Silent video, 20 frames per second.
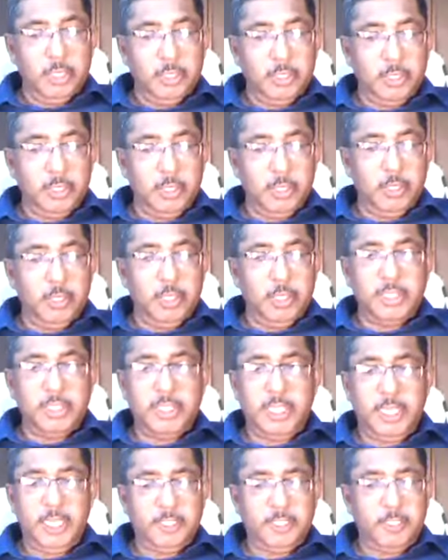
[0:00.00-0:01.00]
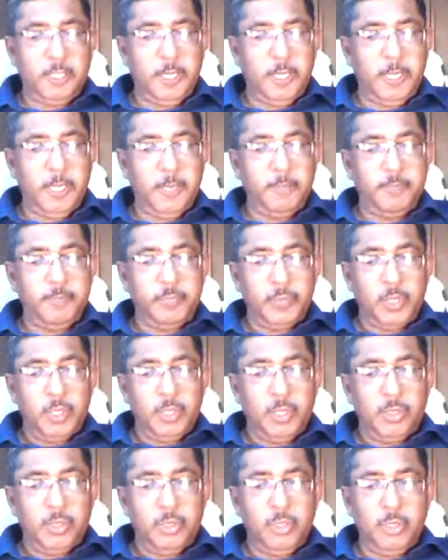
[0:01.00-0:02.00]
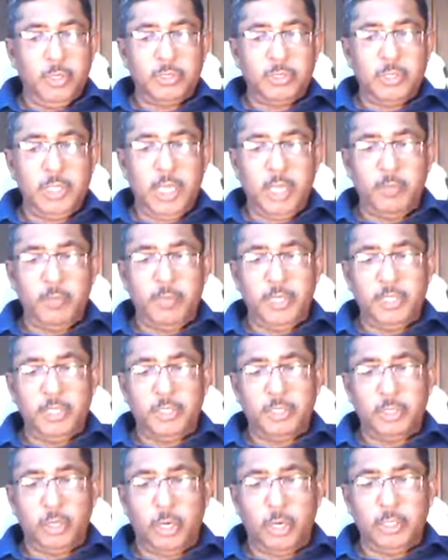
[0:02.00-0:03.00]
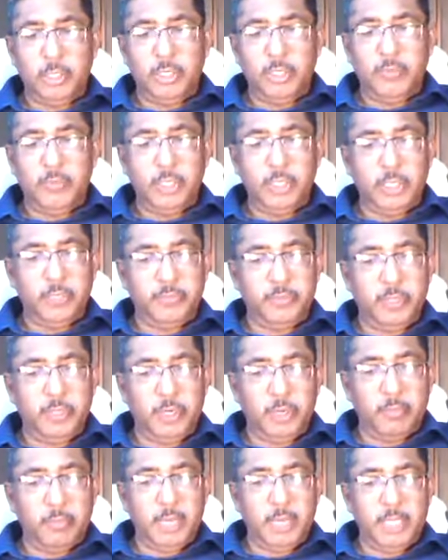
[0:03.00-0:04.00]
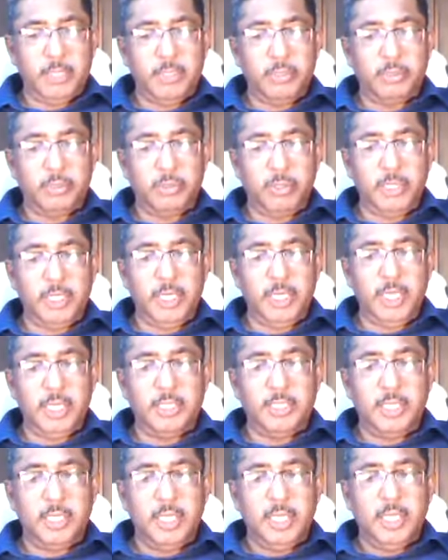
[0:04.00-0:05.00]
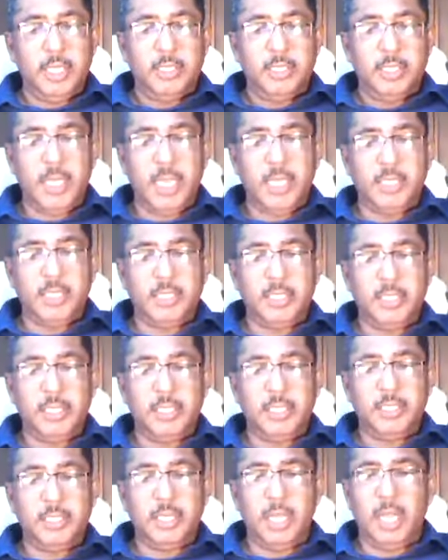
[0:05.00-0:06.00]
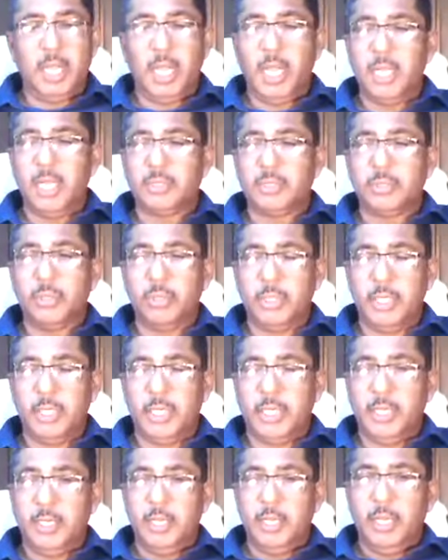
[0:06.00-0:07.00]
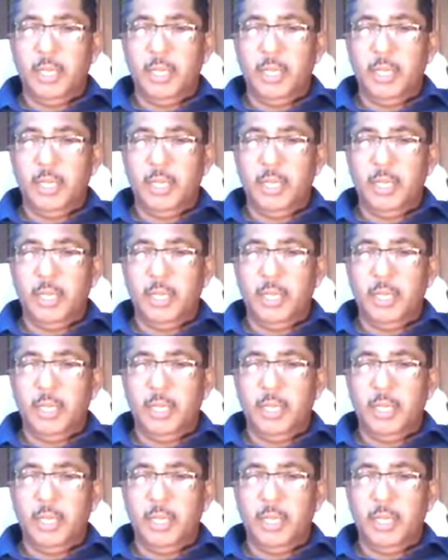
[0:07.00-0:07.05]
So, sixthly, those who have been taught the Word of God, Matthew 28, 19, and 20,